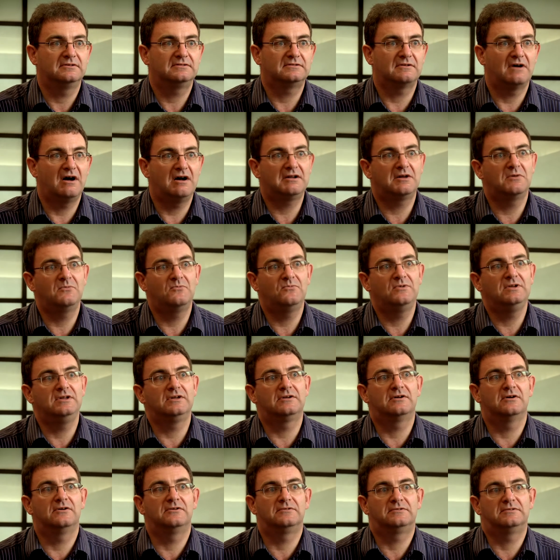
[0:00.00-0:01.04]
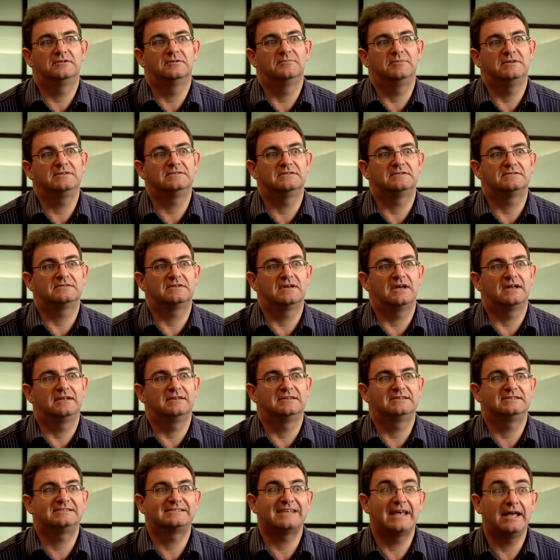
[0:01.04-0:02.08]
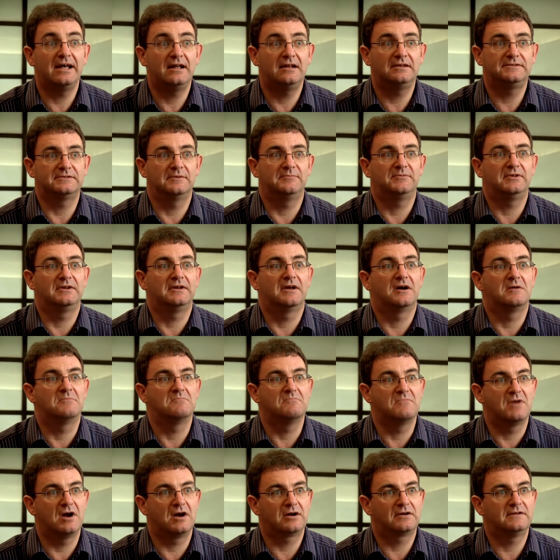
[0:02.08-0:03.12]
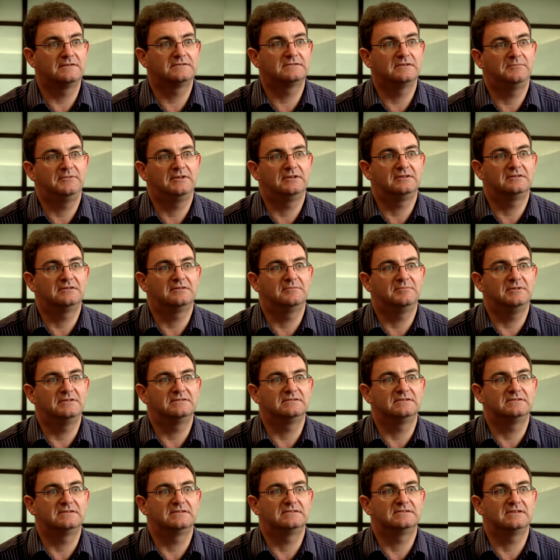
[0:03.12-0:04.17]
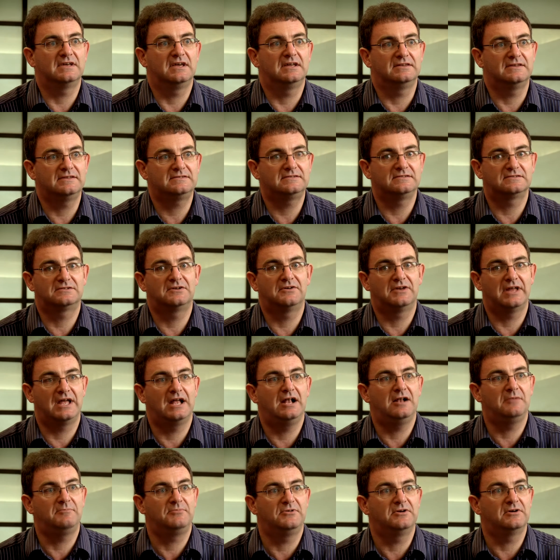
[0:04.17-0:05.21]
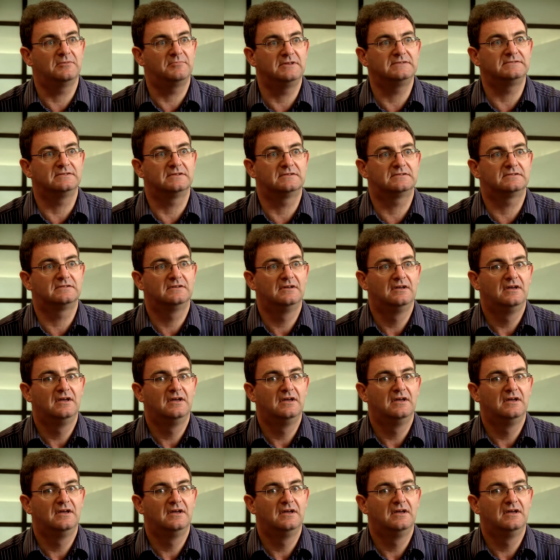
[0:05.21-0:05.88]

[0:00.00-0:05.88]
So how can we go to the business and sell something or market something to the business to say, this is going to help your business